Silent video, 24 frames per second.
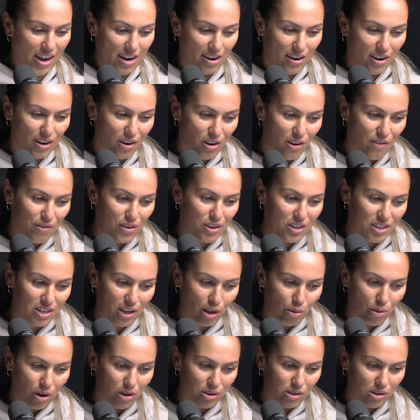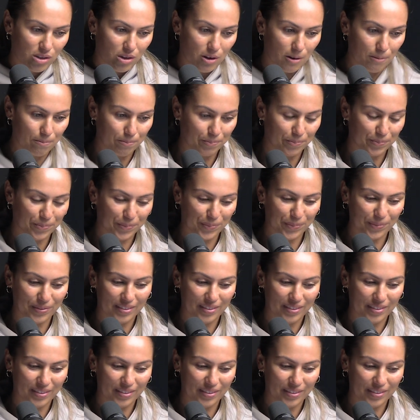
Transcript: Fine. I'll go for New South Wales too.